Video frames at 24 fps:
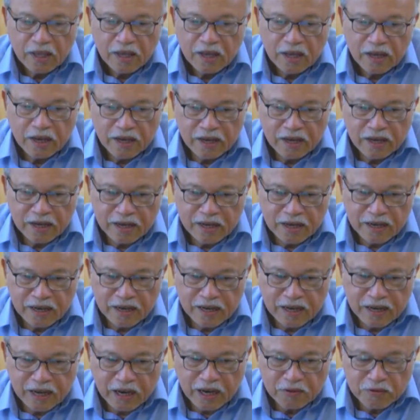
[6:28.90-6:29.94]
uh,
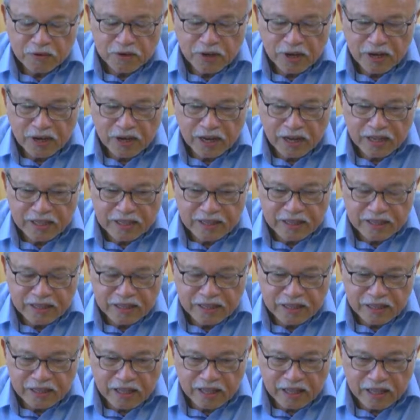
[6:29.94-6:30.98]
I,
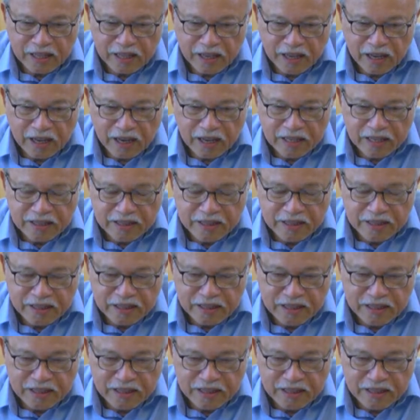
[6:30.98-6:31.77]
I, I